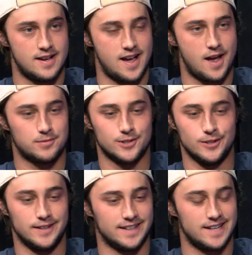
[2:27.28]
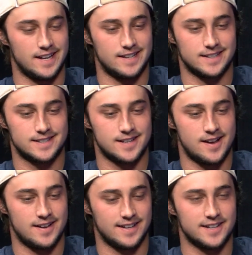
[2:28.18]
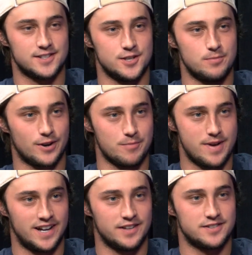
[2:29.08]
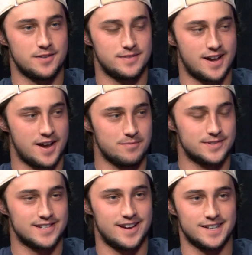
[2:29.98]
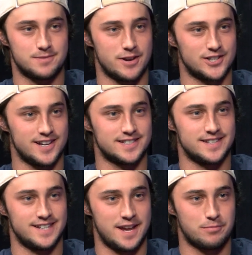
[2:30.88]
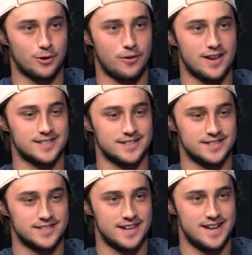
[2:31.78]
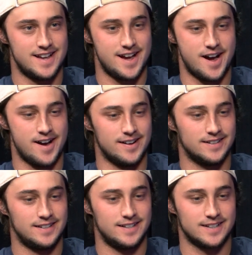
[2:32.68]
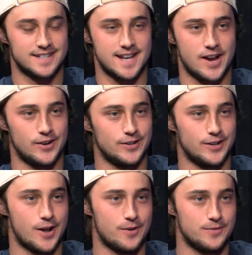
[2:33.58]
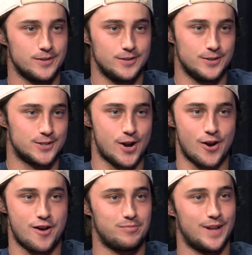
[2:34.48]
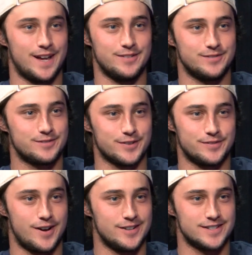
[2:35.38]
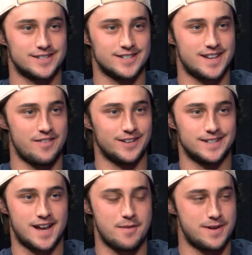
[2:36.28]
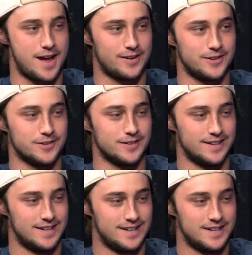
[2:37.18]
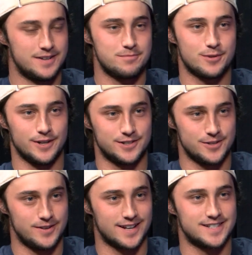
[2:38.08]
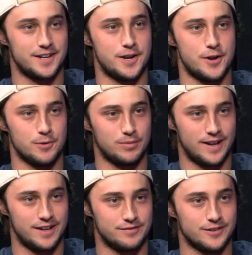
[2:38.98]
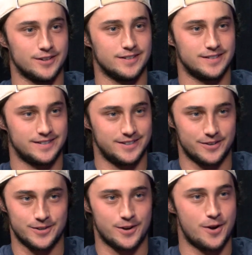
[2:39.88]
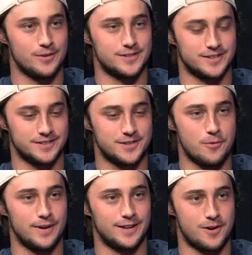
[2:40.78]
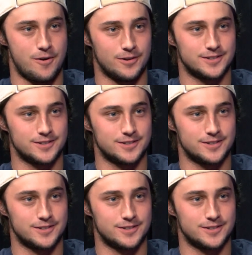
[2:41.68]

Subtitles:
Absolutely, it gets super competitive sometimes, especially as the day progresses. Because now you start off playing for fun, just having a good time, and now you're pretty soon. Next thing you know, you're playing for you're going to win it all.